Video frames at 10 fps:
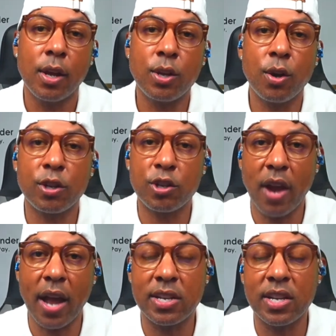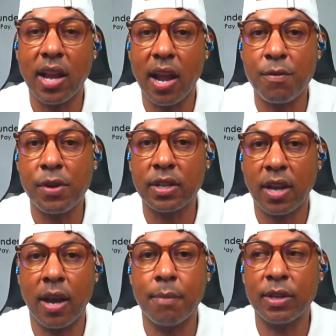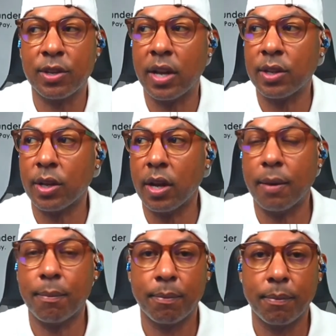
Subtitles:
your strategy every time it sets up.